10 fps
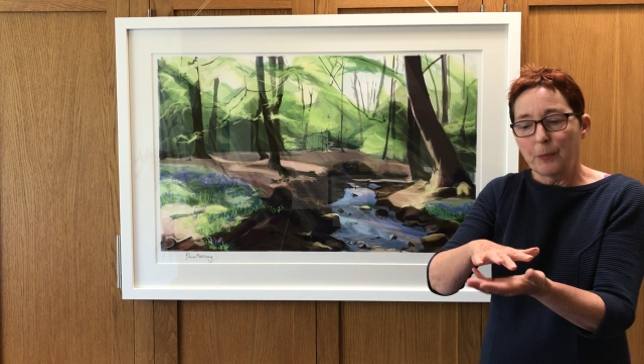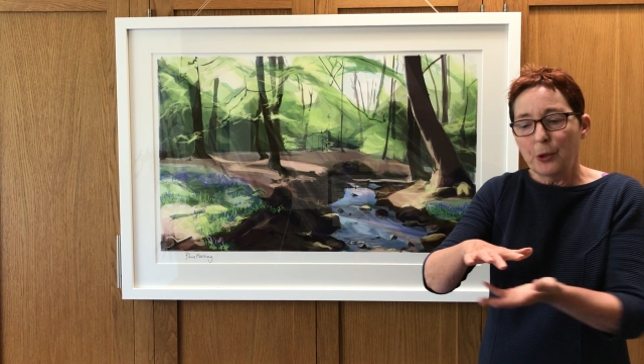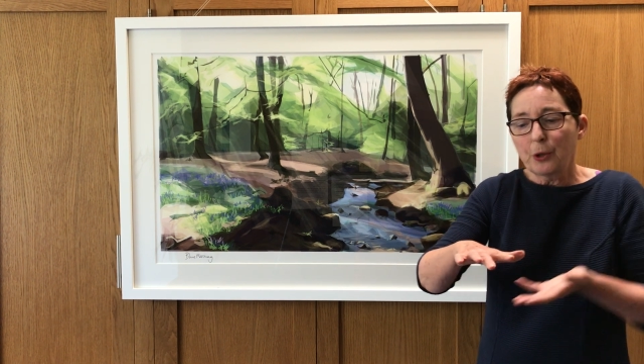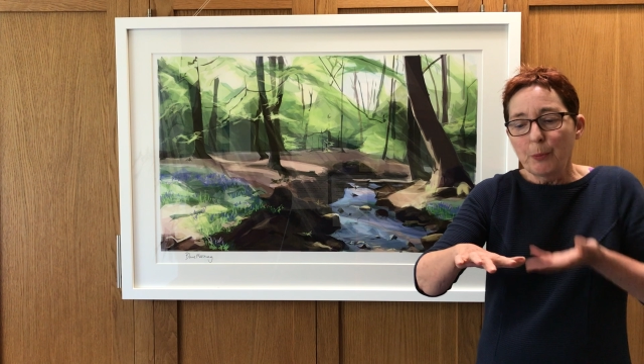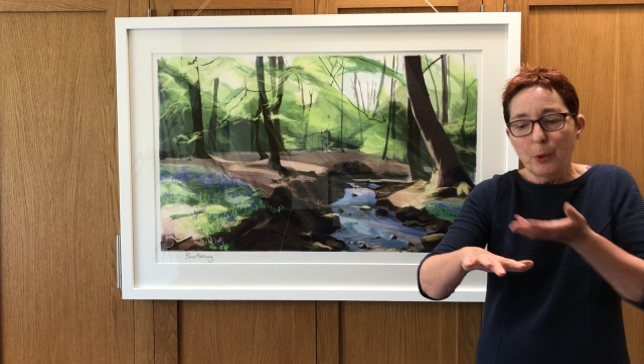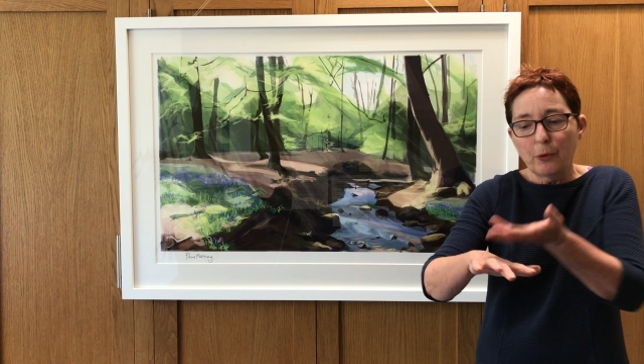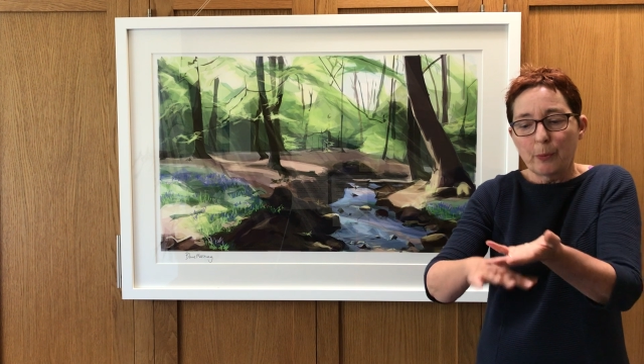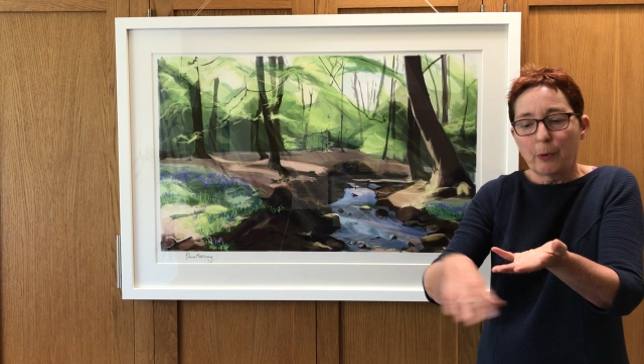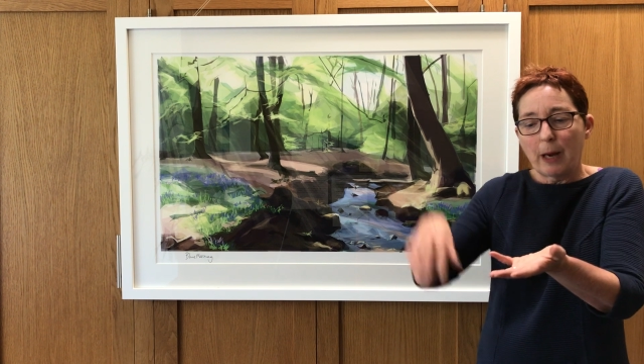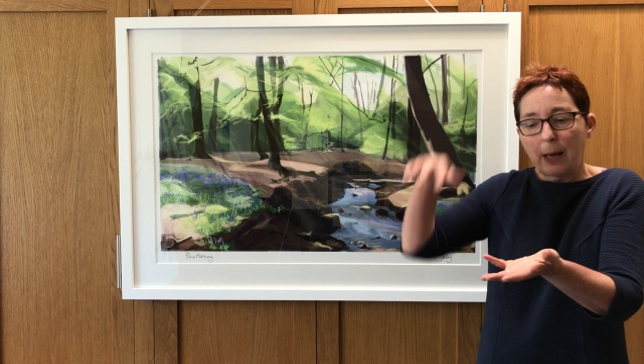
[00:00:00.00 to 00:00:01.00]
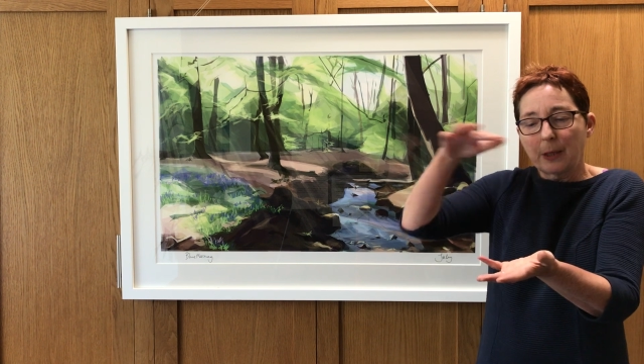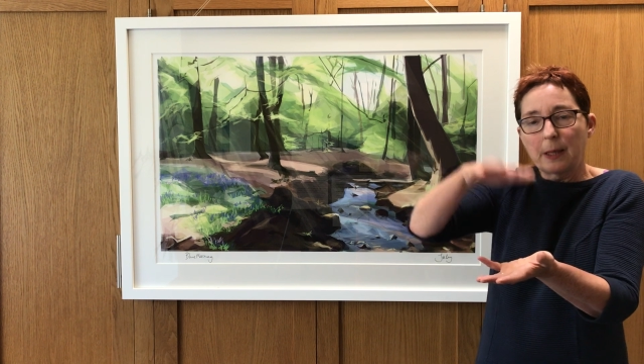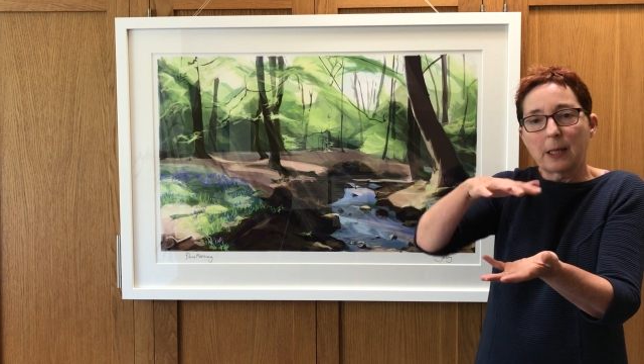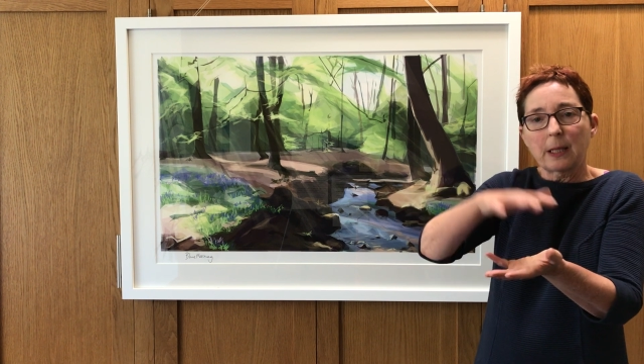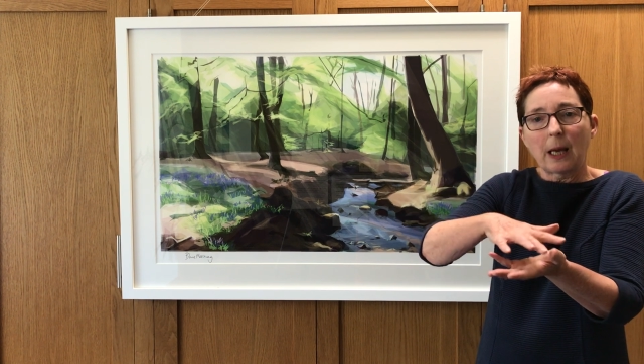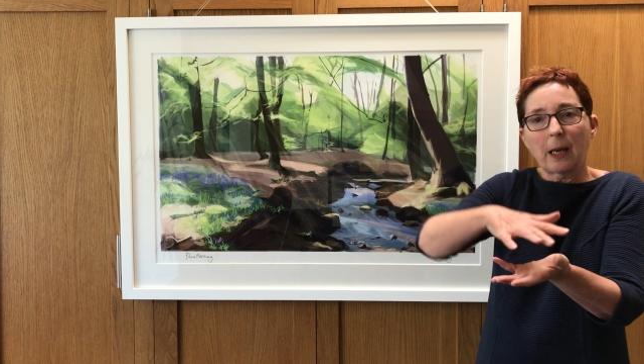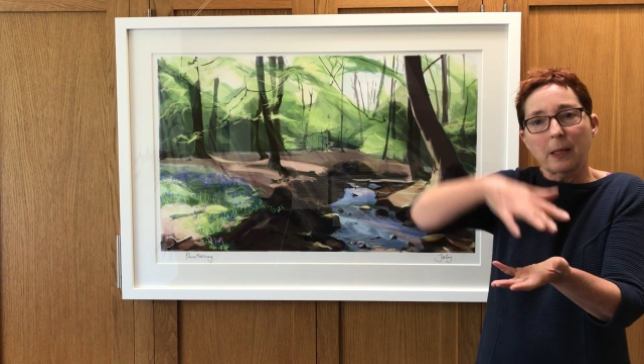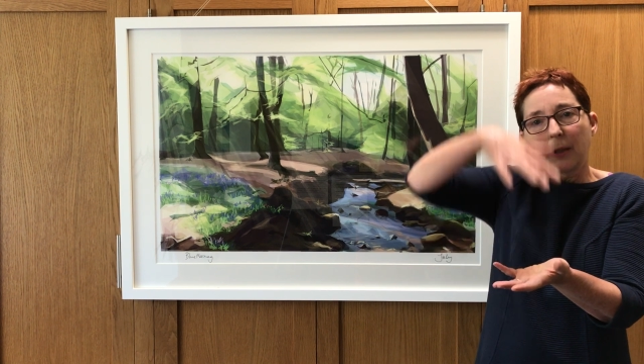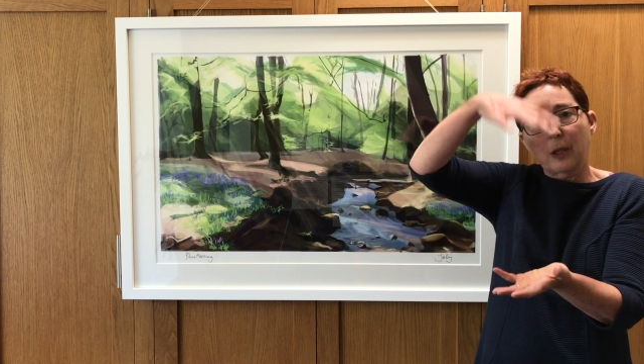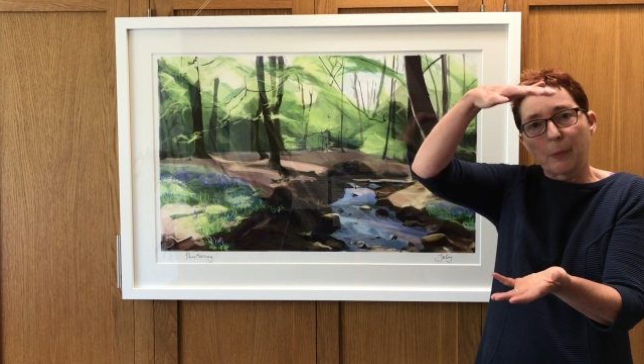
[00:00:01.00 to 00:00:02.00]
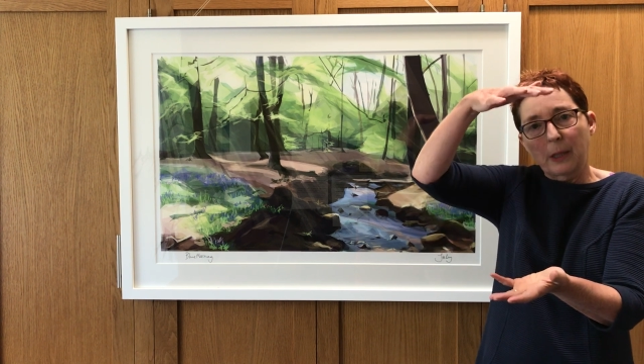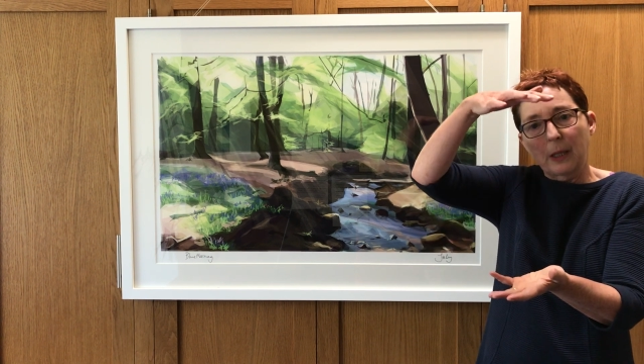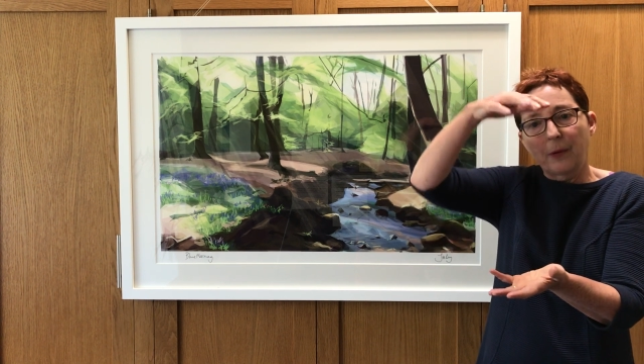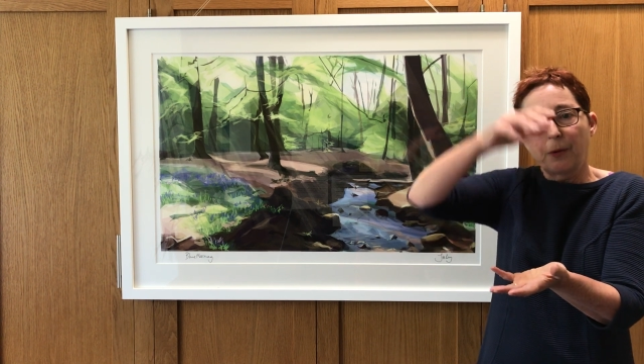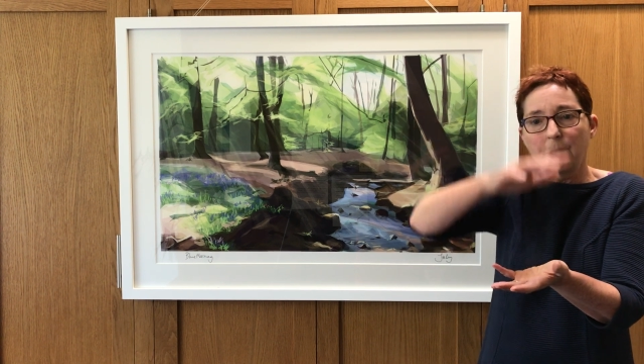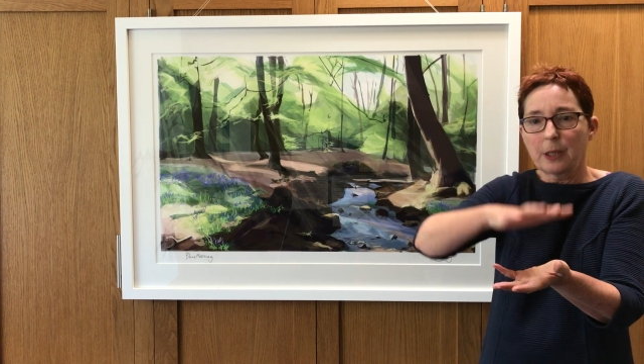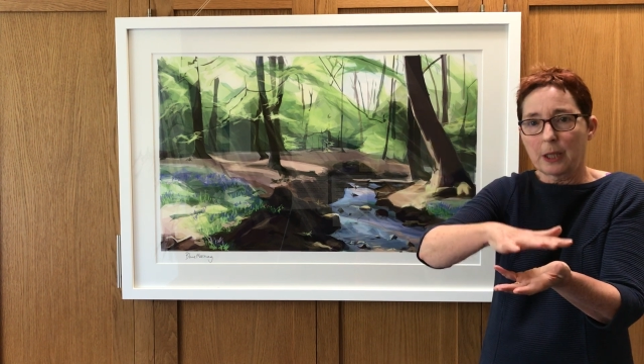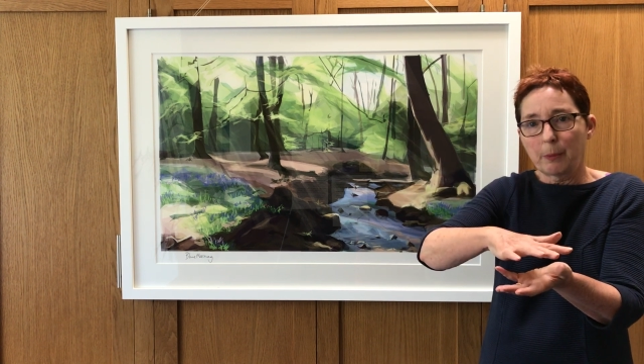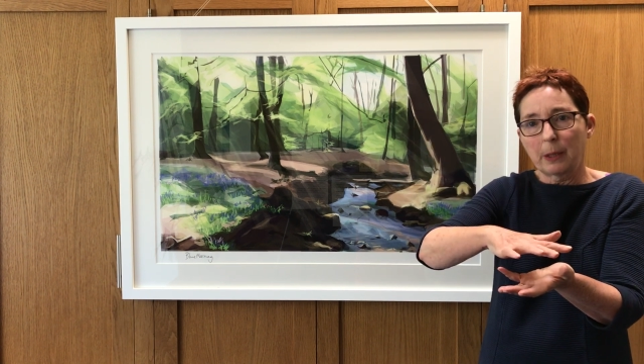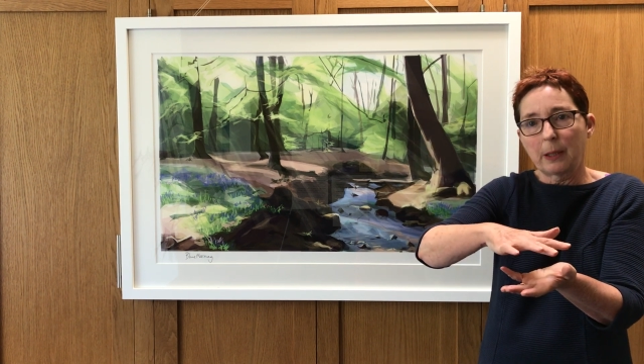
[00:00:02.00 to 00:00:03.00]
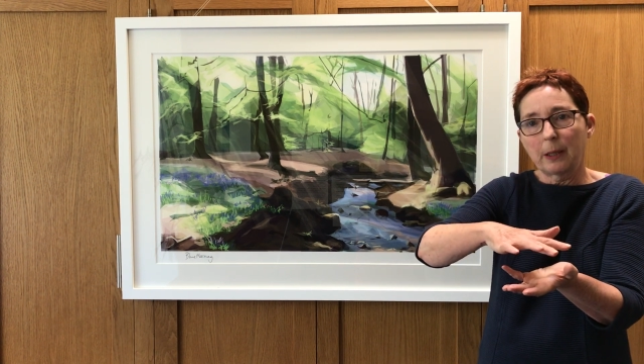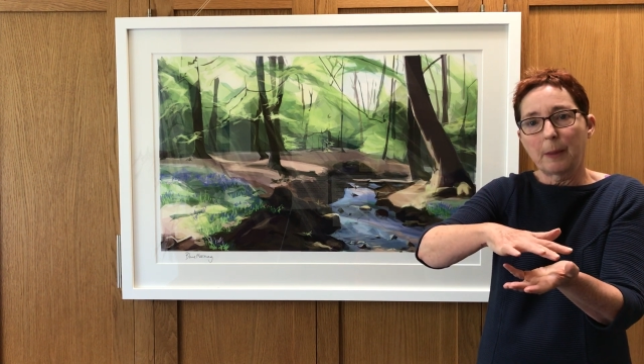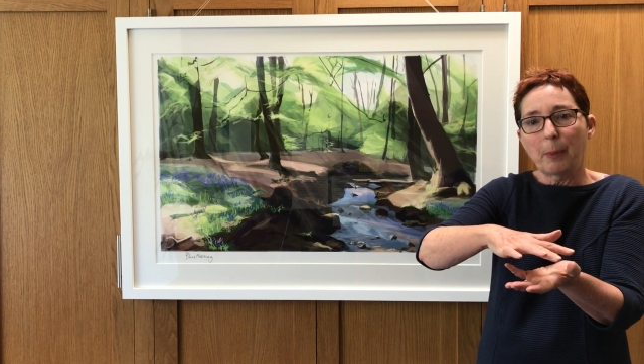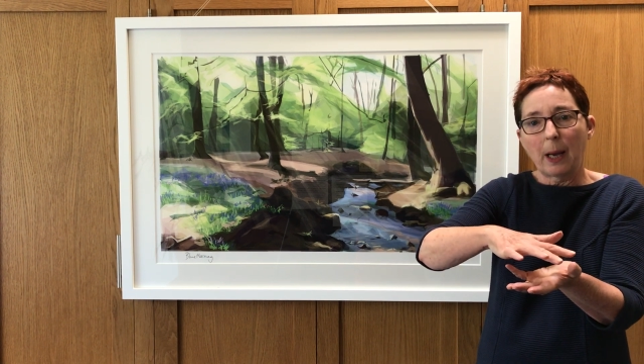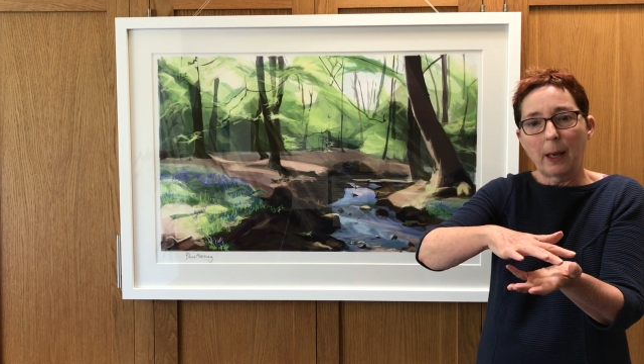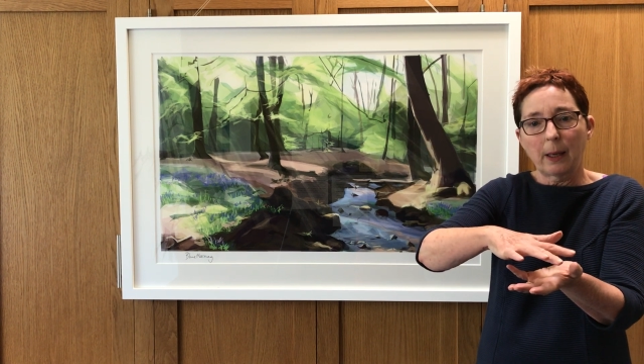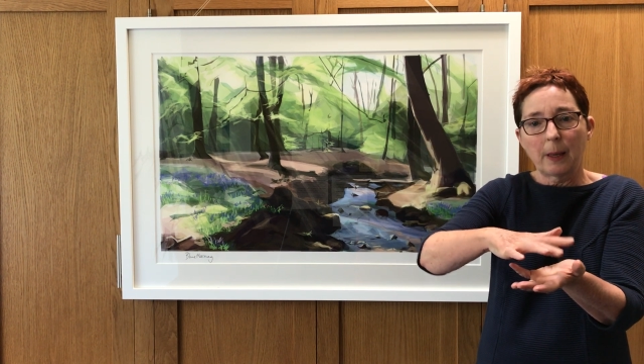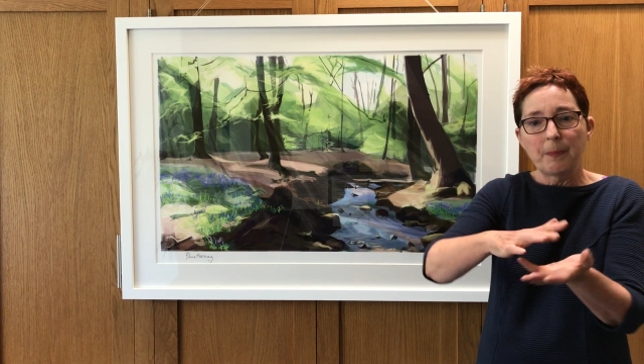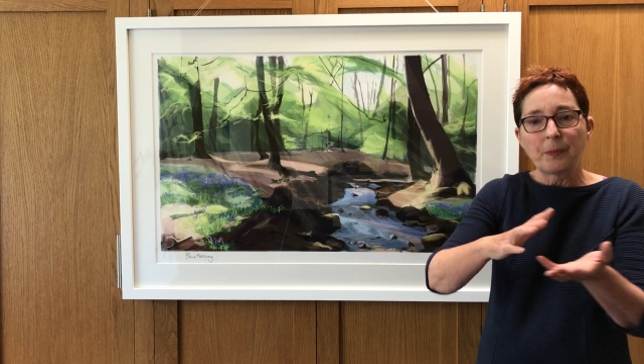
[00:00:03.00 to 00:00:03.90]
you can move them around in the stack, so some are near the front and some are near the back.